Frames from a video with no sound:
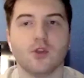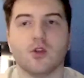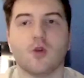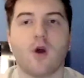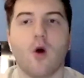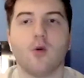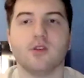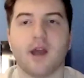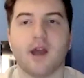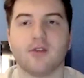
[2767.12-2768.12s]
don't always
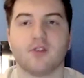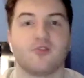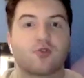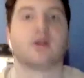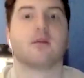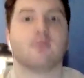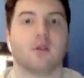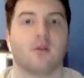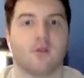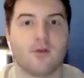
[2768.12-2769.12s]
have to scream. You
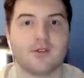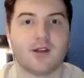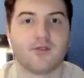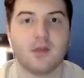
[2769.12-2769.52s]
don't always have to be like,